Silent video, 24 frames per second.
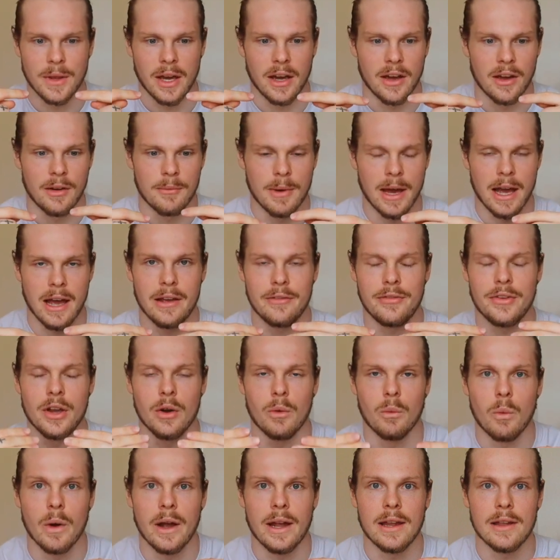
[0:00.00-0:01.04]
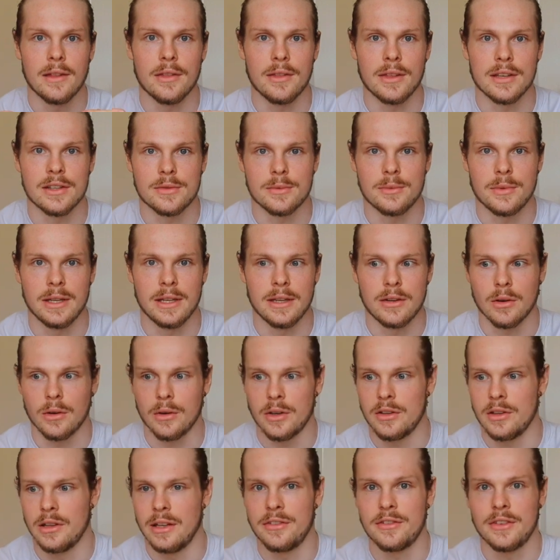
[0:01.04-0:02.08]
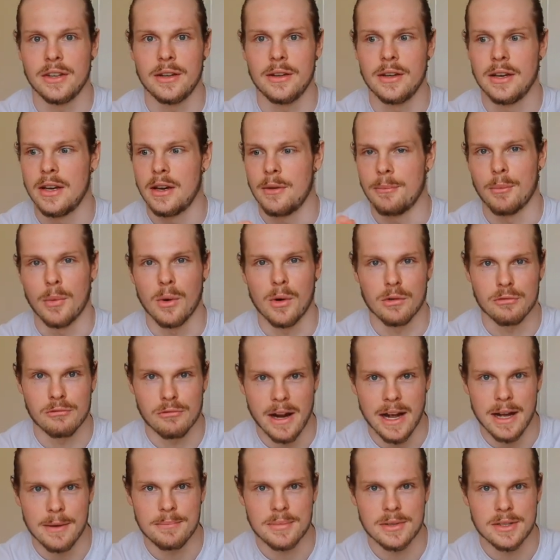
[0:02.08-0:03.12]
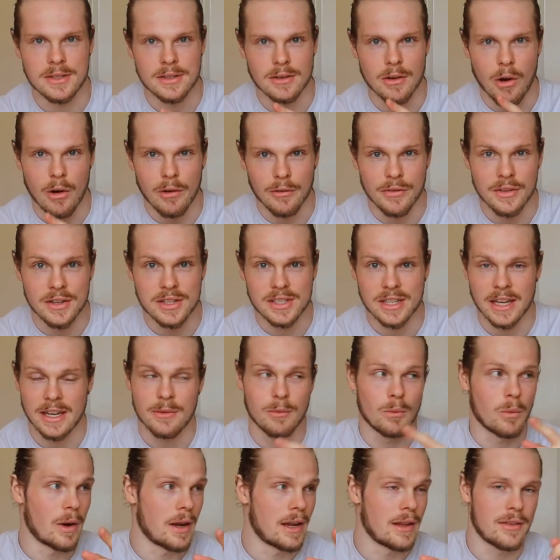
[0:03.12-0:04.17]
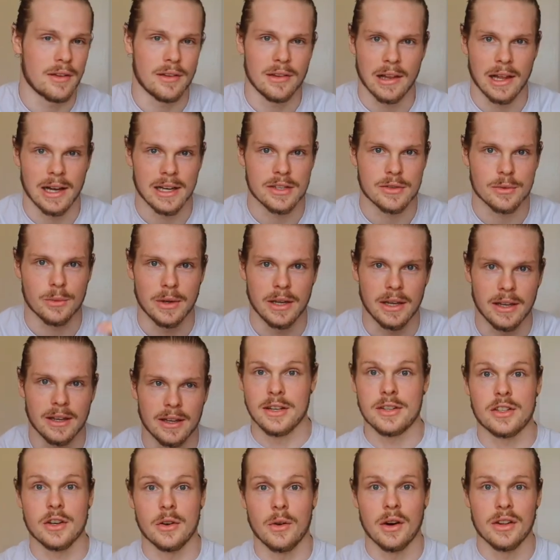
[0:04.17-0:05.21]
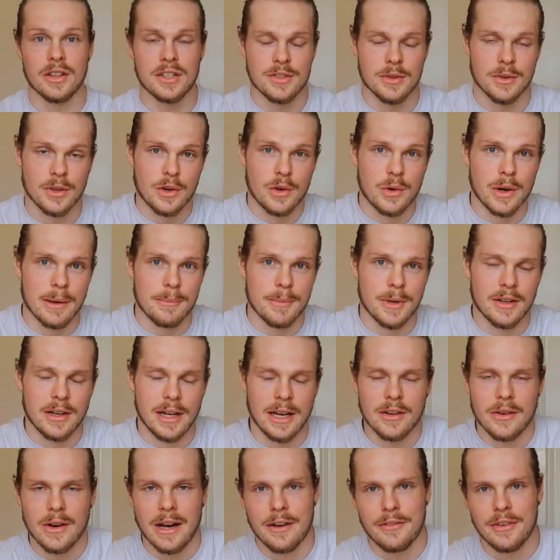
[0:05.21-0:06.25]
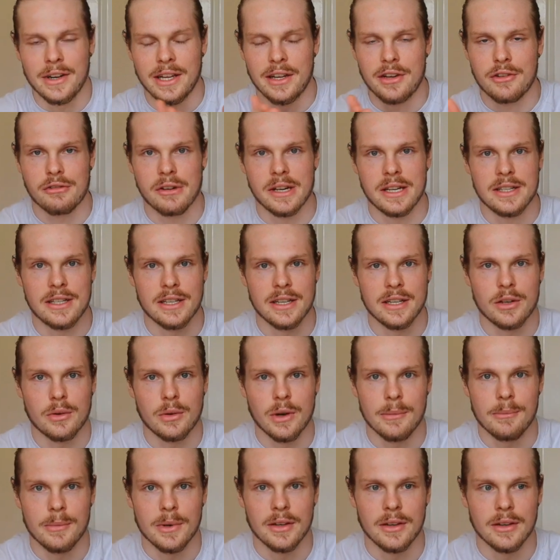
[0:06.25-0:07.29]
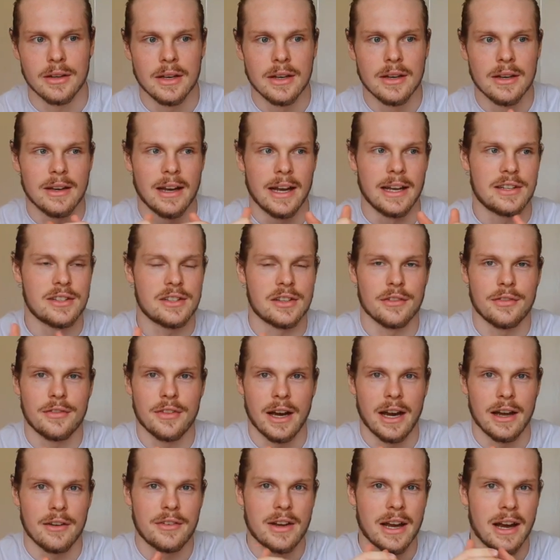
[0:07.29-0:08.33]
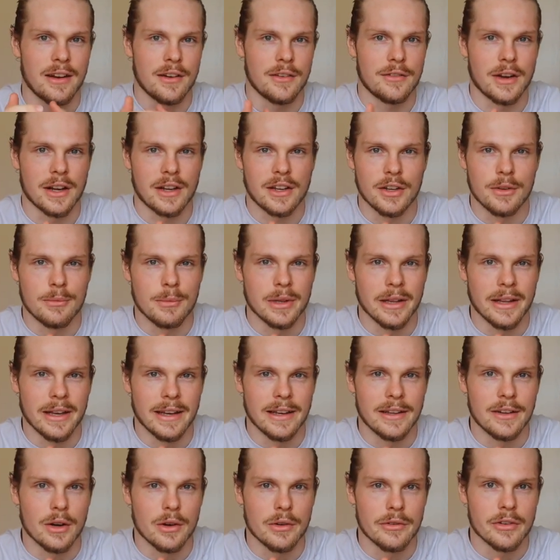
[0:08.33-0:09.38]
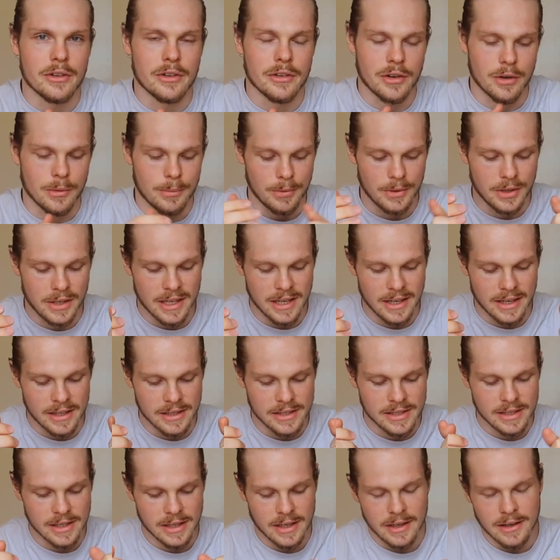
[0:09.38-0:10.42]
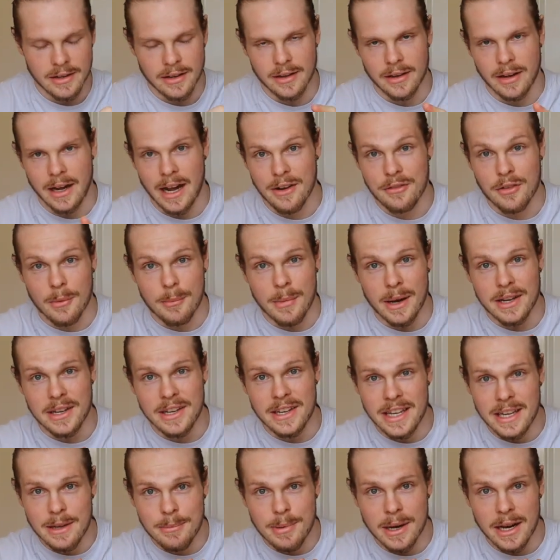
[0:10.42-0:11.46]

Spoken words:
a heavier weight this week, or you lifted more reps of the same weight than last week. So onto equipment. I don't have any crazy equipment. It's stuff that I've kind of accumulated over a couple of years. I've got my knee